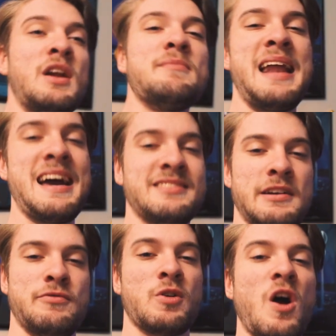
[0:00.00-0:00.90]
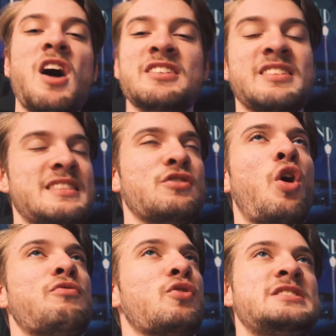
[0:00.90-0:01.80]
is what I've been asking for, honestly. This
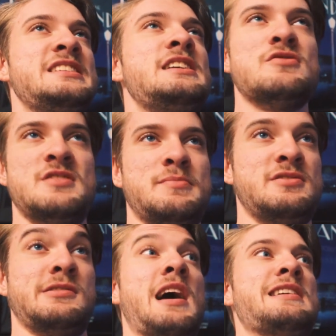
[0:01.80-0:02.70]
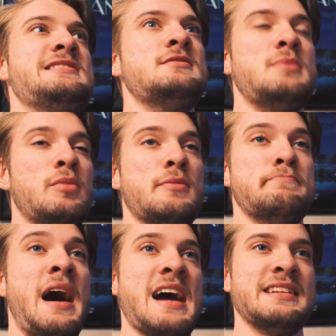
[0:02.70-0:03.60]
whole for years I've been saying I need to be able
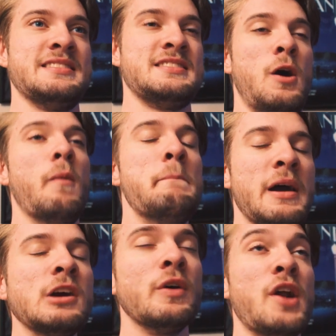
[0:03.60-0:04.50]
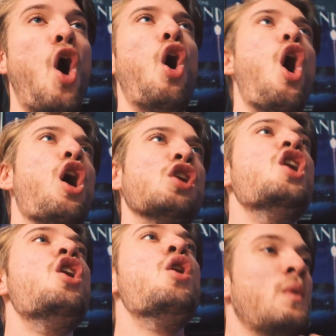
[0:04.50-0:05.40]
to buy and sell Bitcoin along
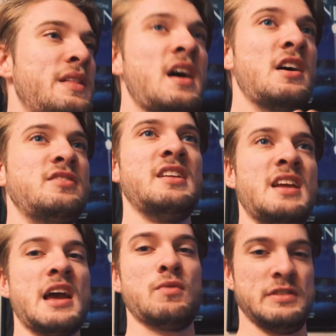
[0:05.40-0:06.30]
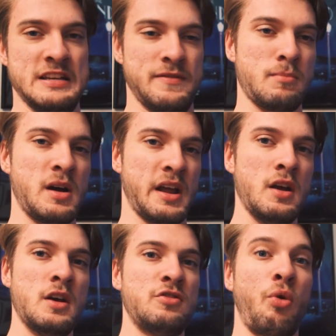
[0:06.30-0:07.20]
with sending and receiving
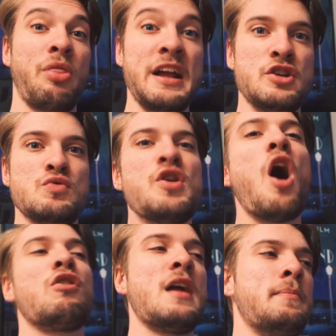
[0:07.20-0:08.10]
money. So thank you, Dollar